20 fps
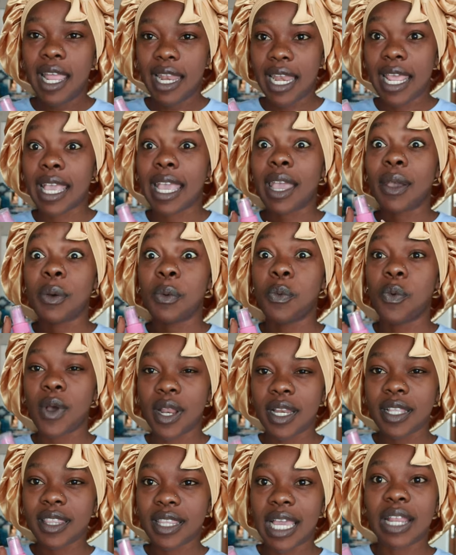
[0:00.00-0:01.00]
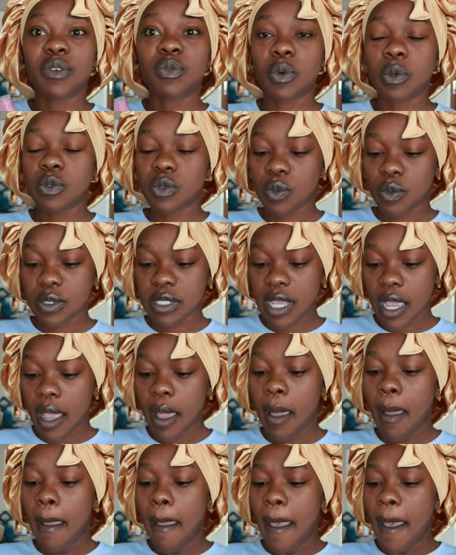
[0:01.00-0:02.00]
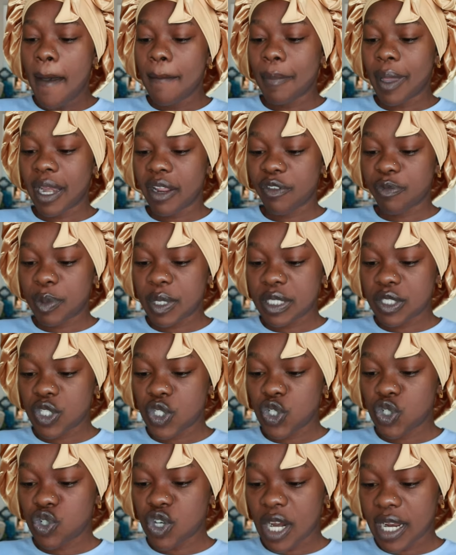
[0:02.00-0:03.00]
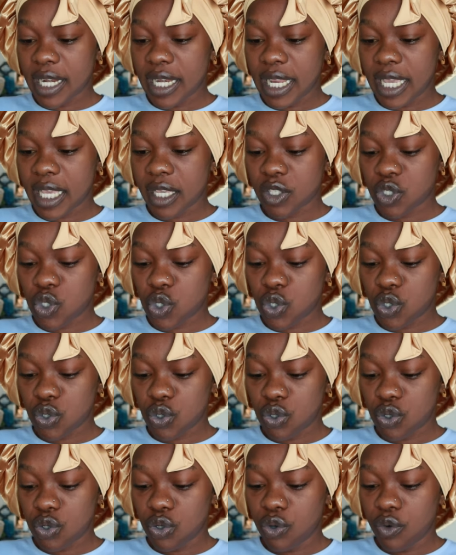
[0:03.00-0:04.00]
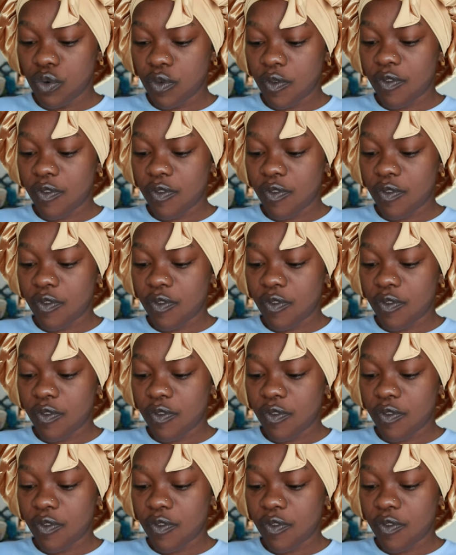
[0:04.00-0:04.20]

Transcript: Like I wanted that rose water, but I've been struggling to